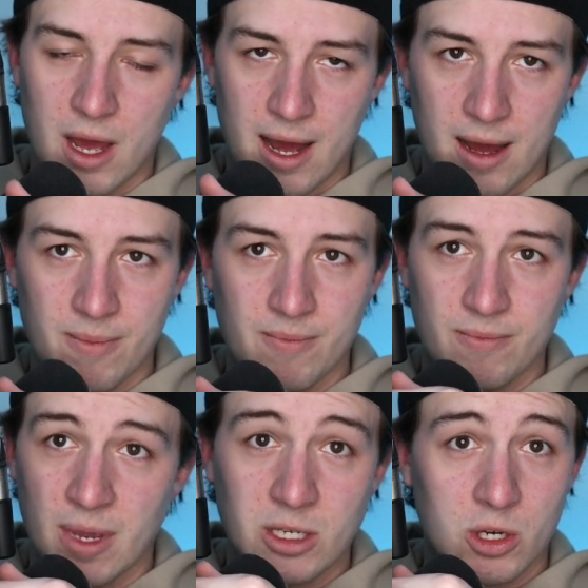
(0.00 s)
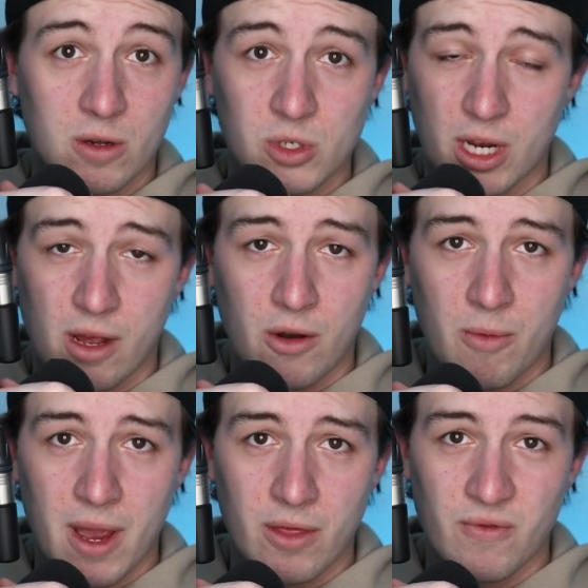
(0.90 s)
Make sure to go check out all
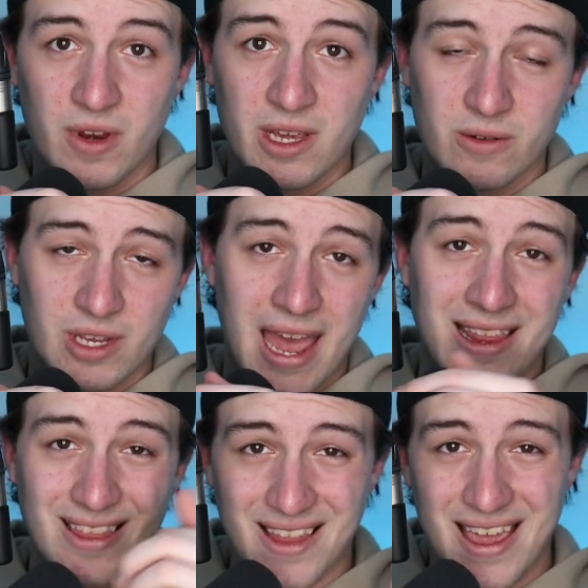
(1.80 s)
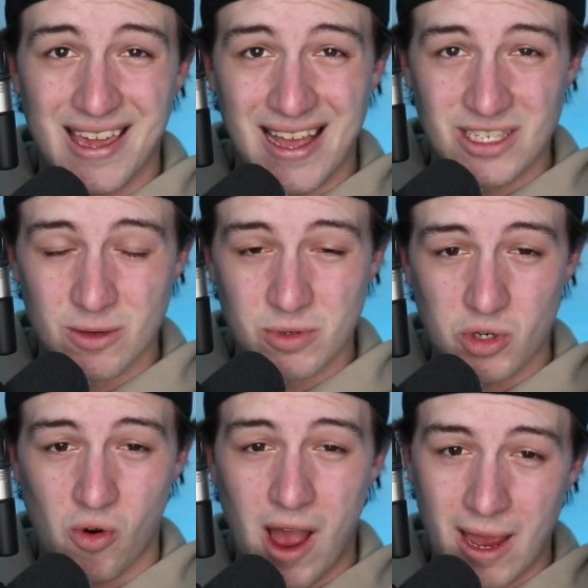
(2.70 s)
my other videos and like and
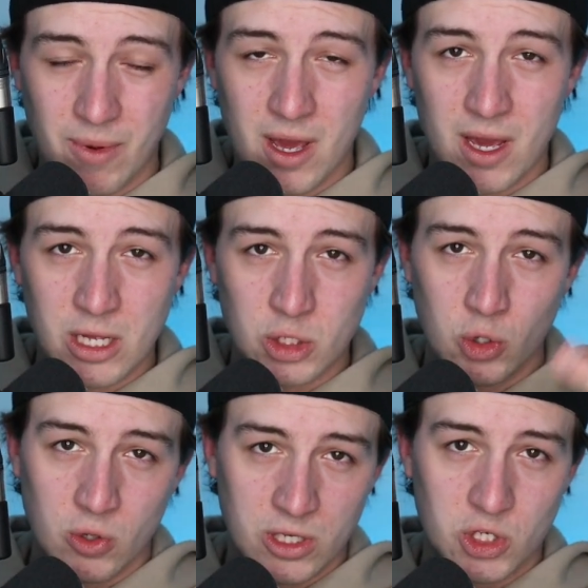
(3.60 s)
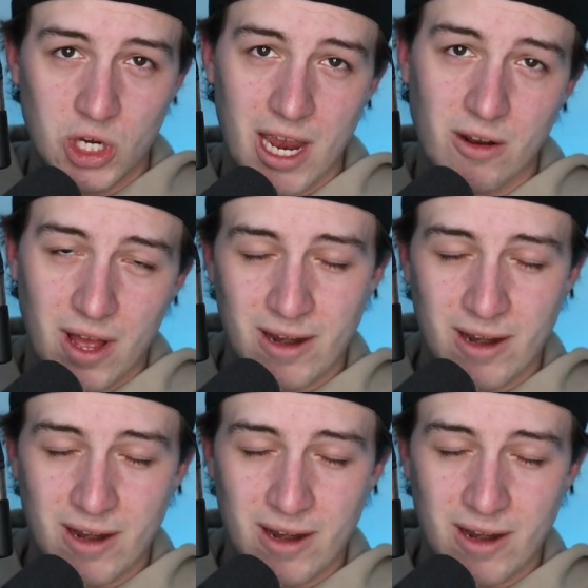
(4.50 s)
subscribe to this channel.